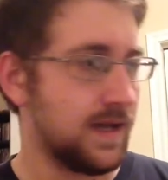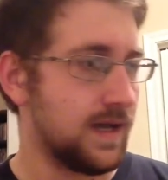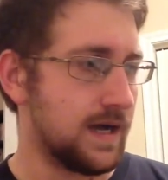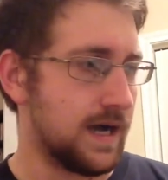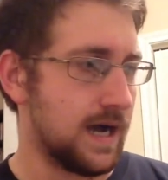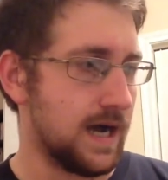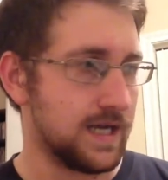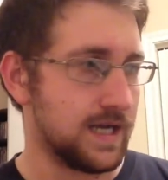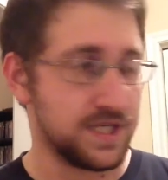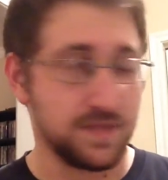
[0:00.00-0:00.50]

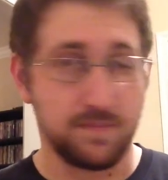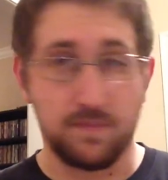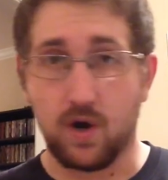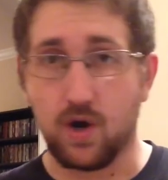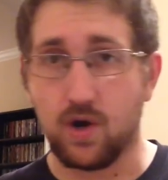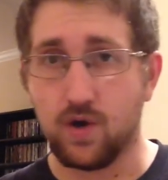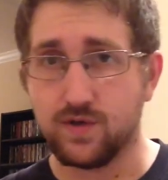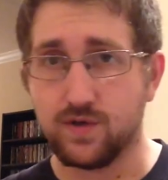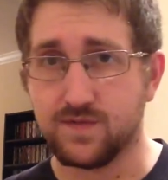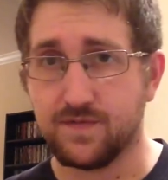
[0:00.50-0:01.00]
Uh,
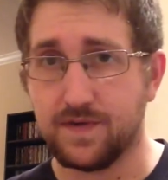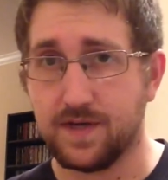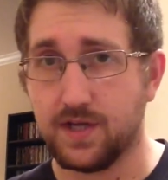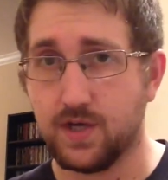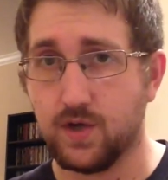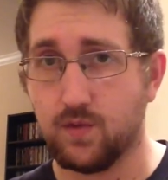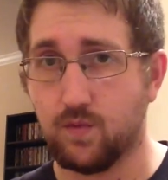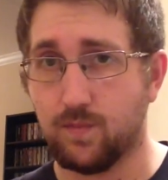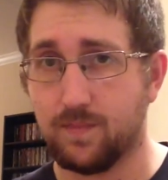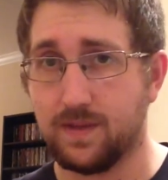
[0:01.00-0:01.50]
tomorrow's
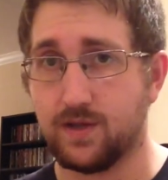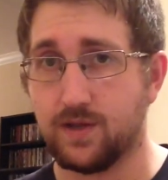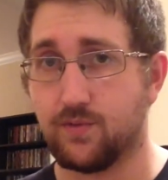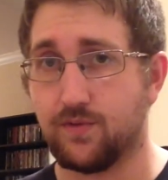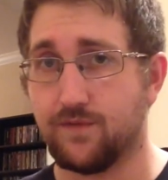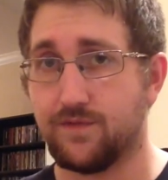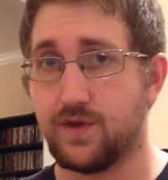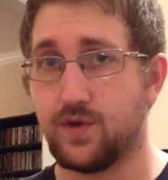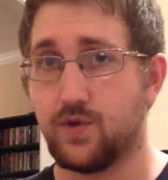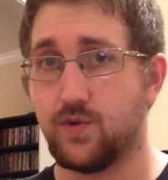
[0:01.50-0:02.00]
video will be the
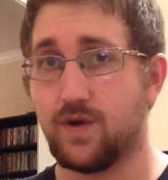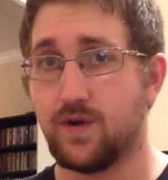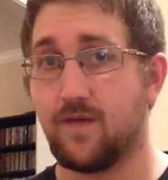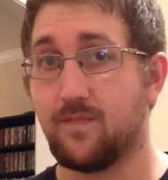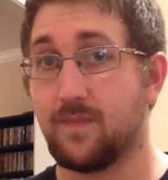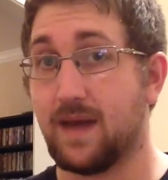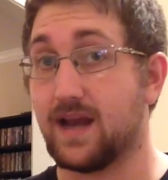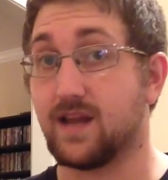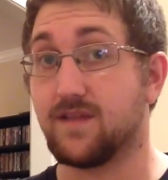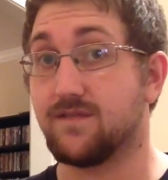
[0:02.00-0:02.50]
review of
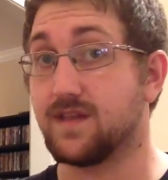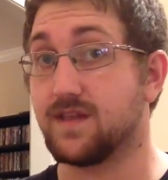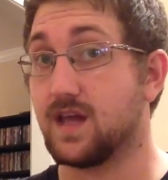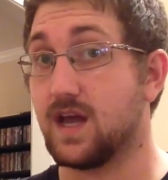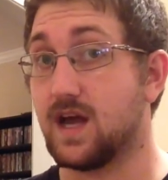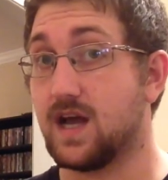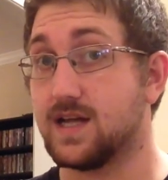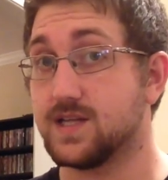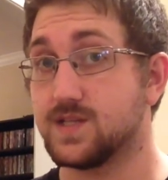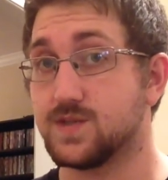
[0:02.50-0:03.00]
Battle of the
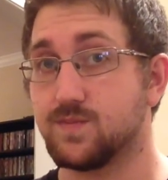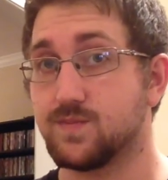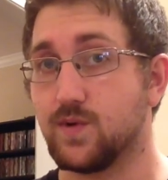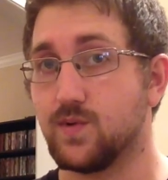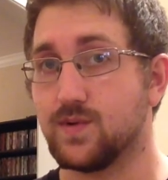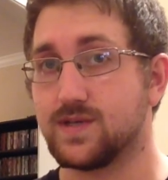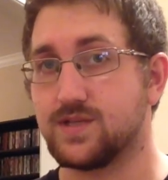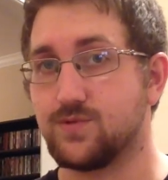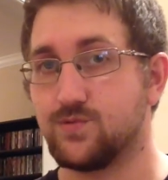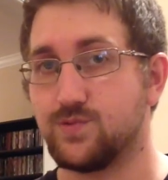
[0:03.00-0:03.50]
Gods. I'm
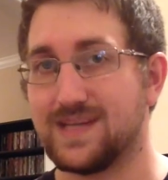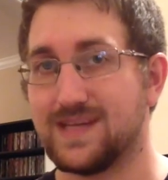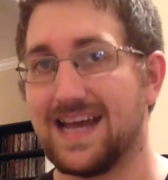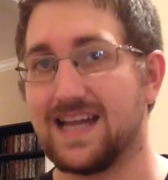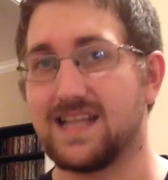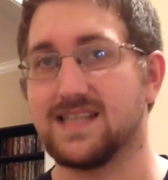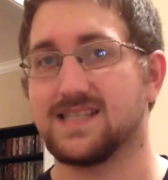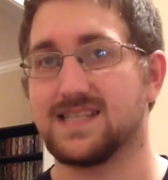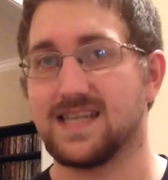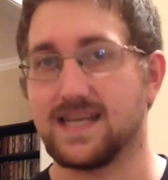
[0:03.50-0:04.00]
going to
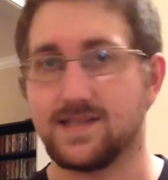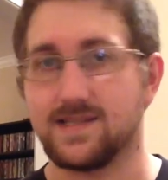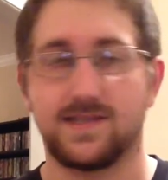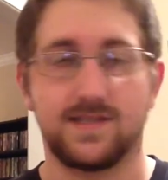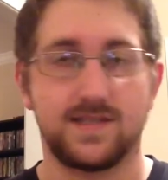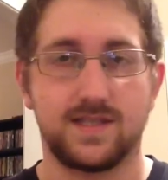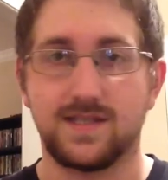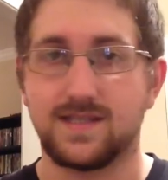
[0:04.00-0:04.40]
Dallas, Texas, to